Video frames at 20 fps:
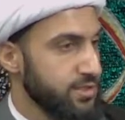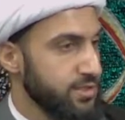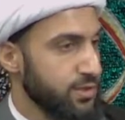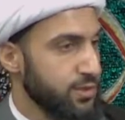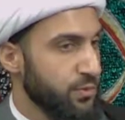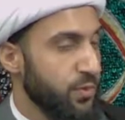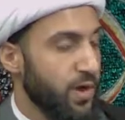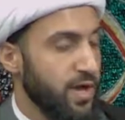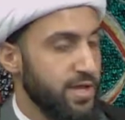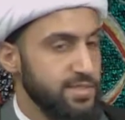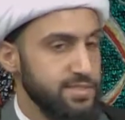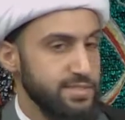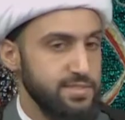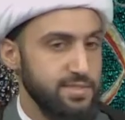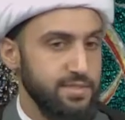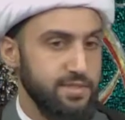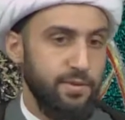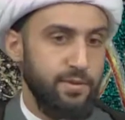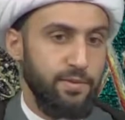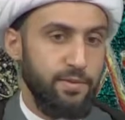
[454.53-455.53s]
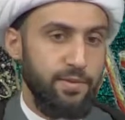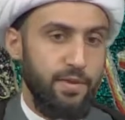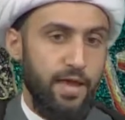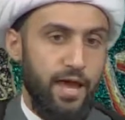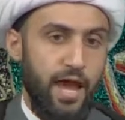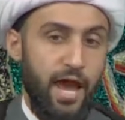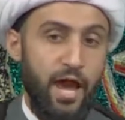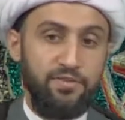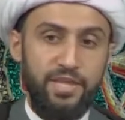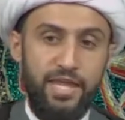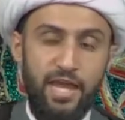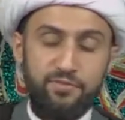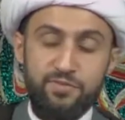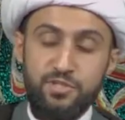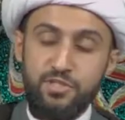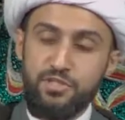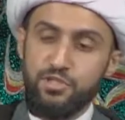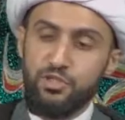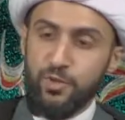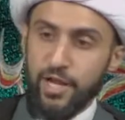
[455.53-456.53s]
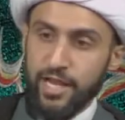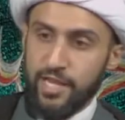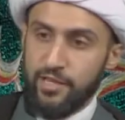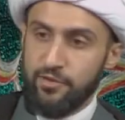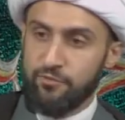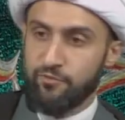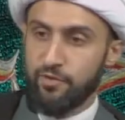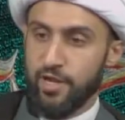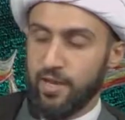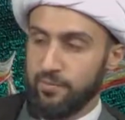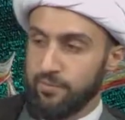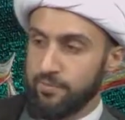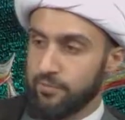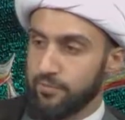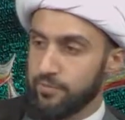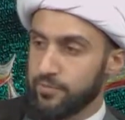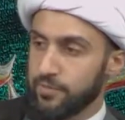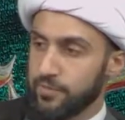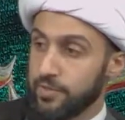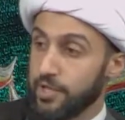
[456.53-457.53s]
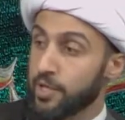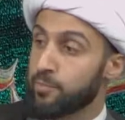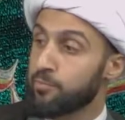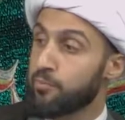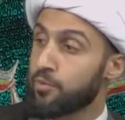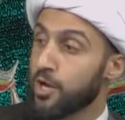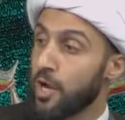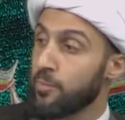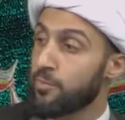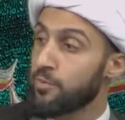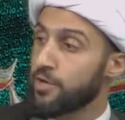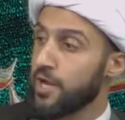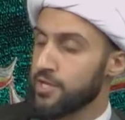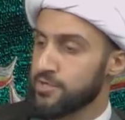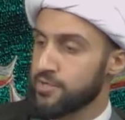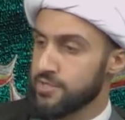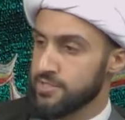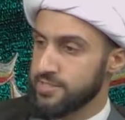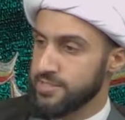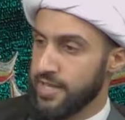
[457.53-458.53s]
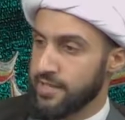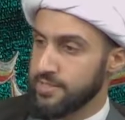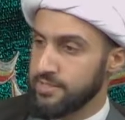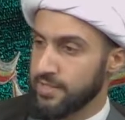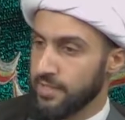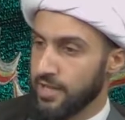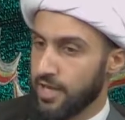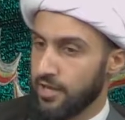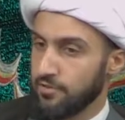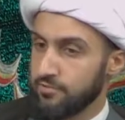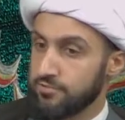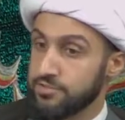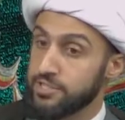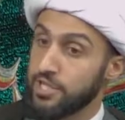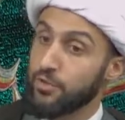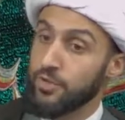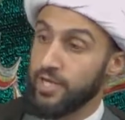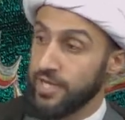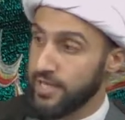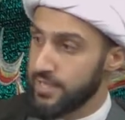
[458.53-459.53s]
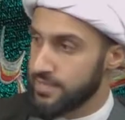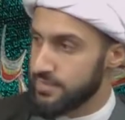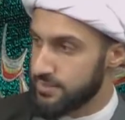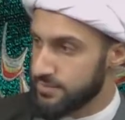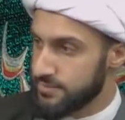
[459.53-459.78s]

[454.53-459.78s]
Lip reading: was how they have strayed from their proper understanding of Tawheed.